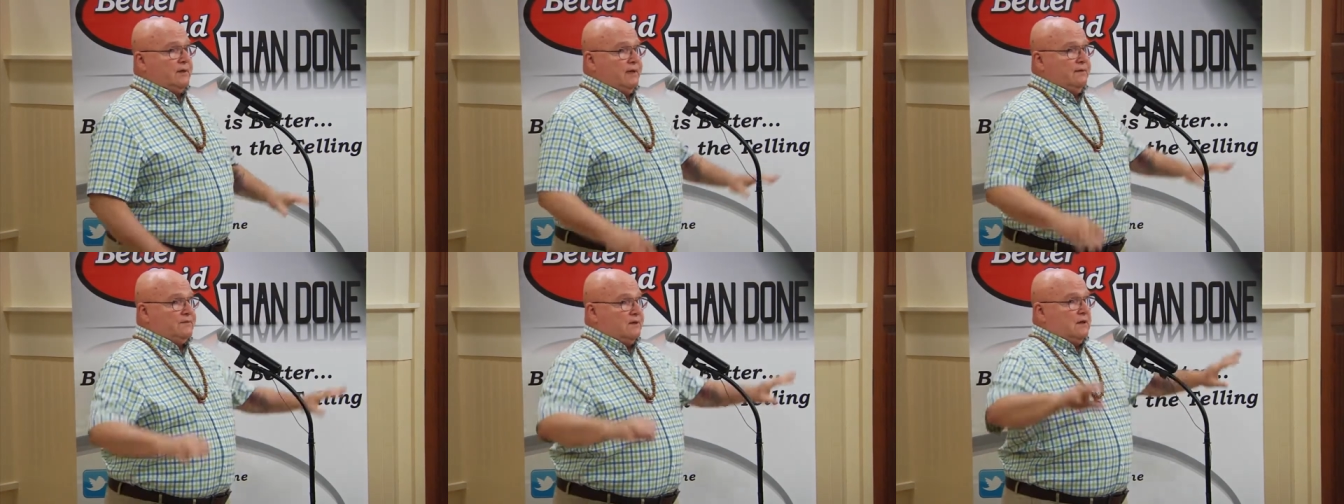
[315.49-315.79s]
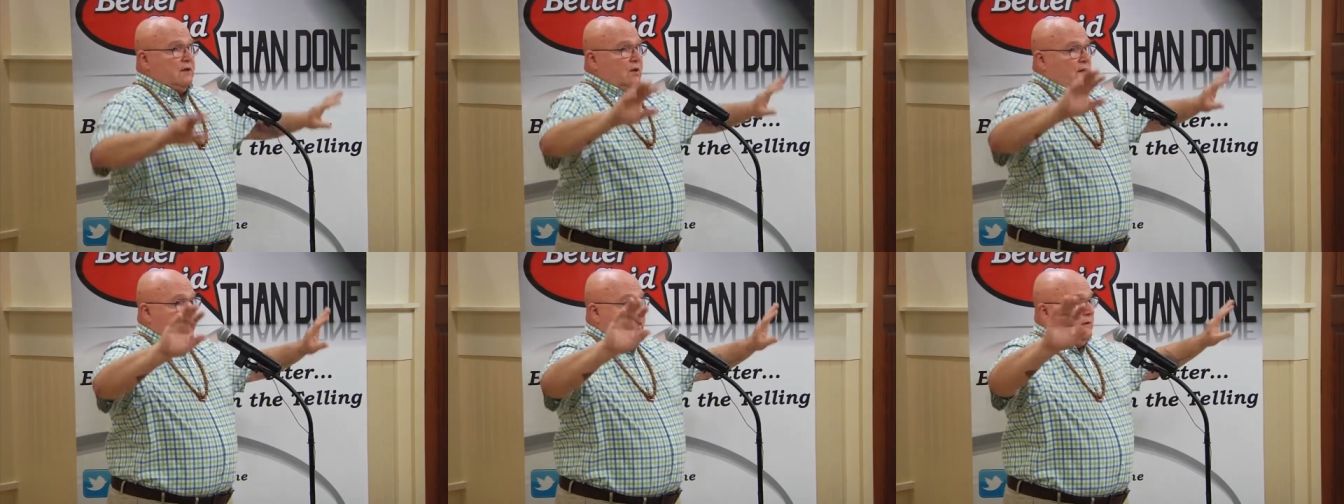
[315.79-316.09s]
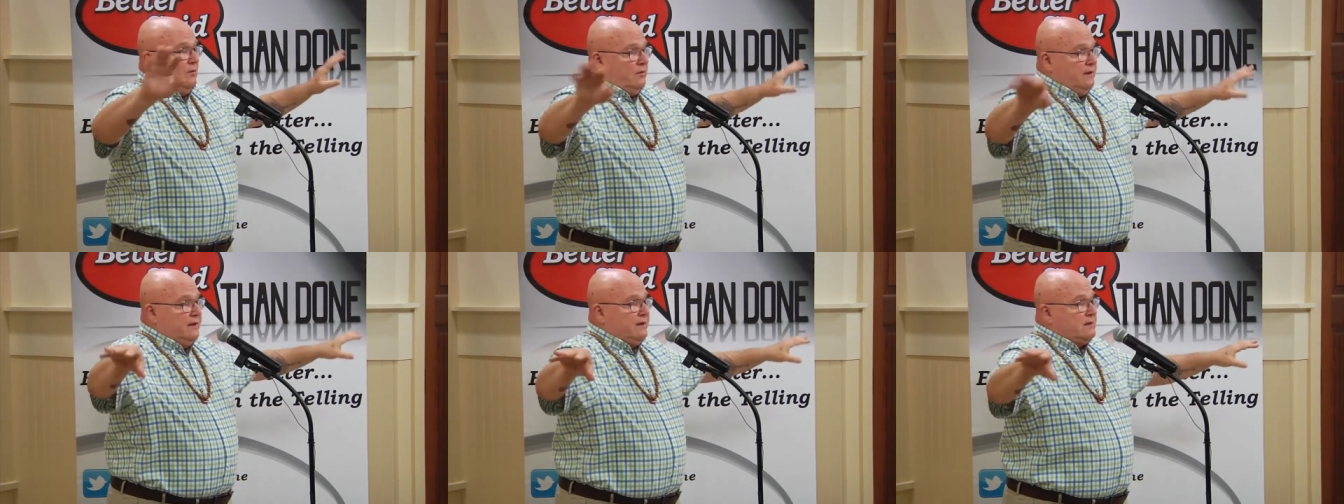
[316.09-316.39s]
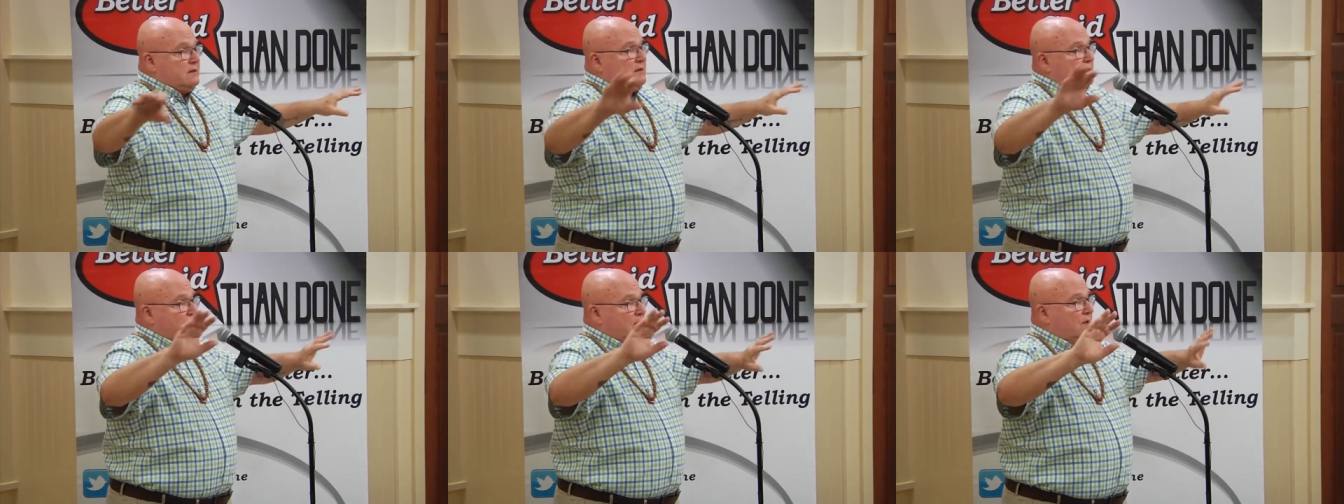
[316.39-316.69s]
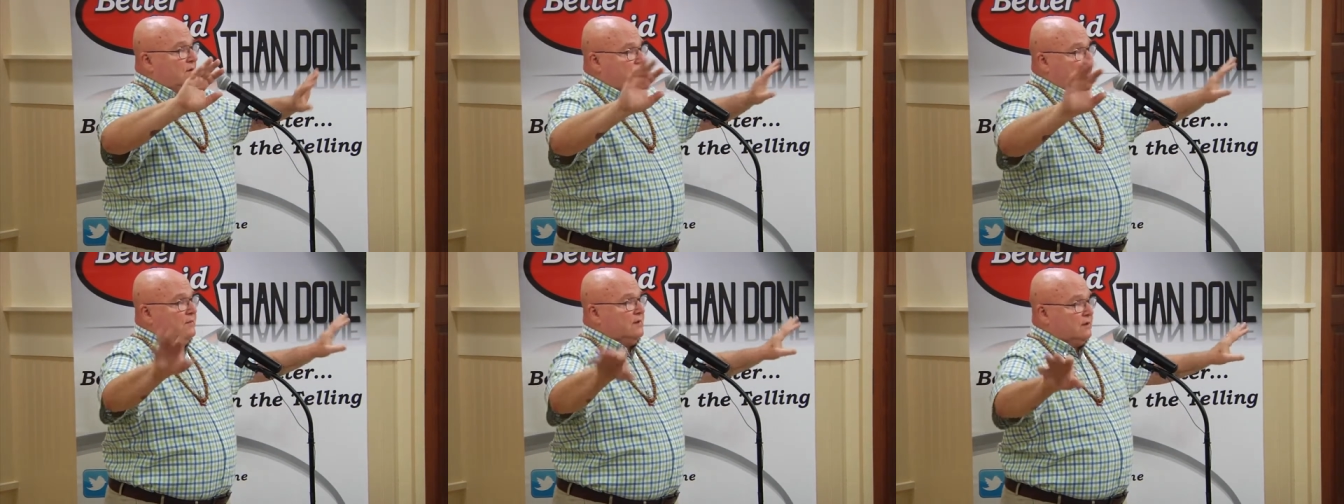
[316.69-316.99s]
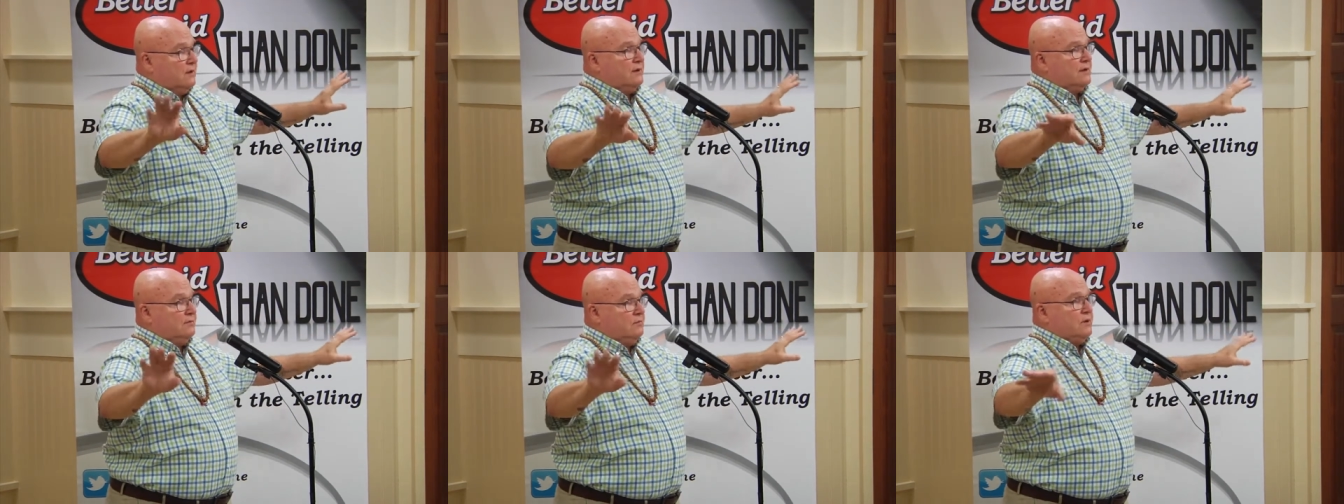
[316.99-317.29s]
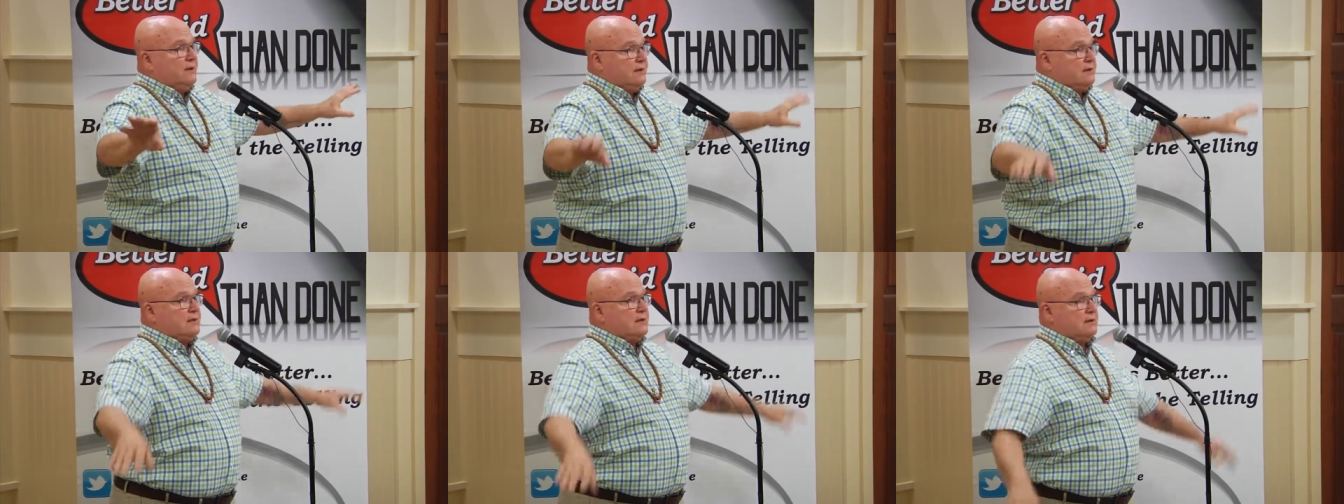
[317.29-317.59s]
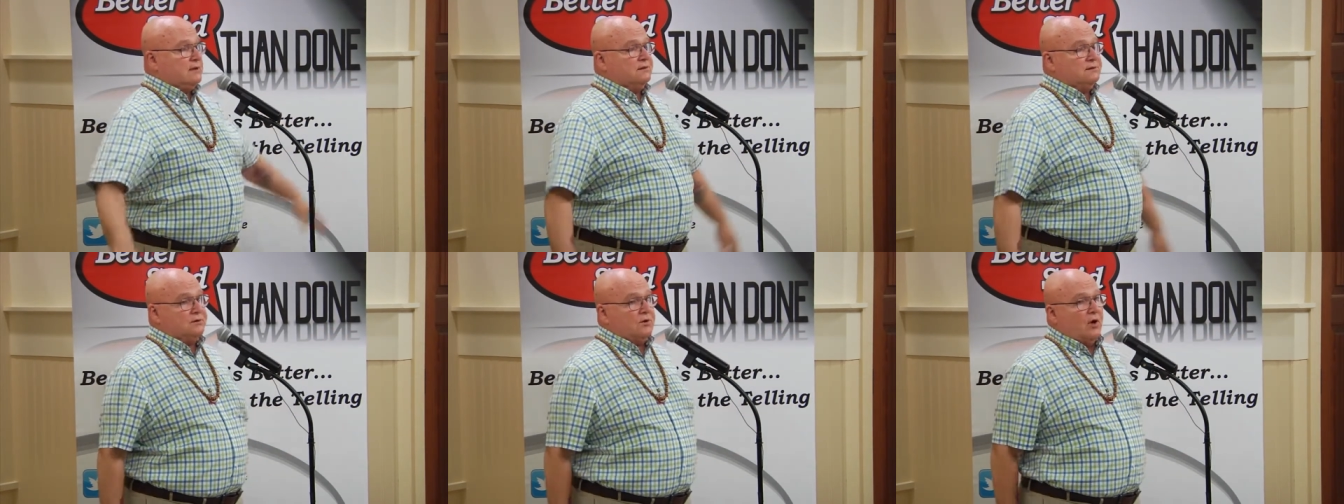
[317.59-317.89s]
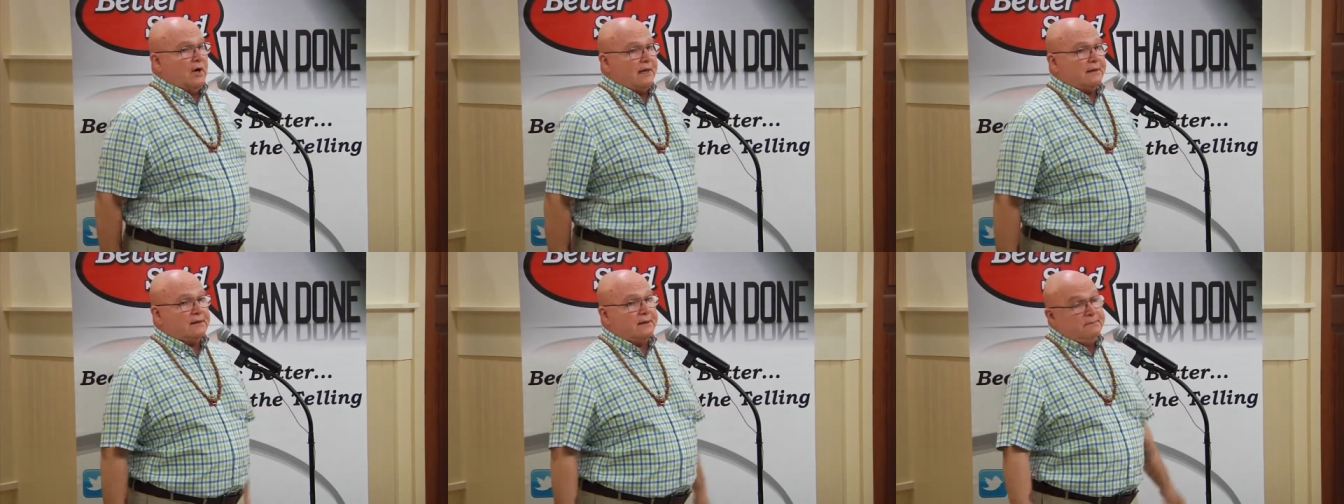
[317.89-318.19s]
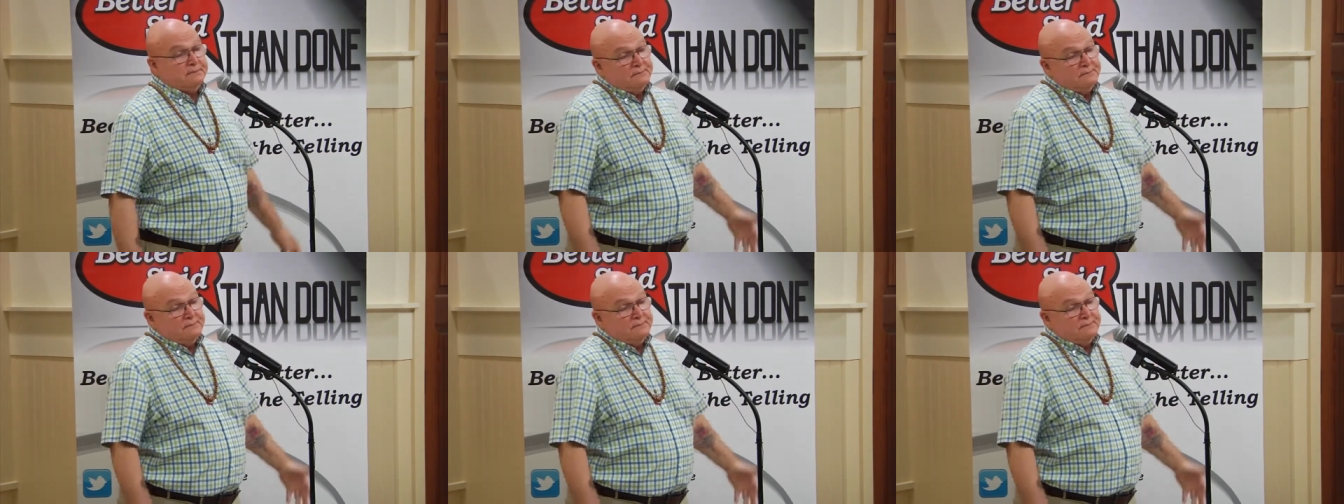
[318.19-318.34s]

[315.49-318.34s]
We have to go out when it's, you know, the middle of when it's still dark.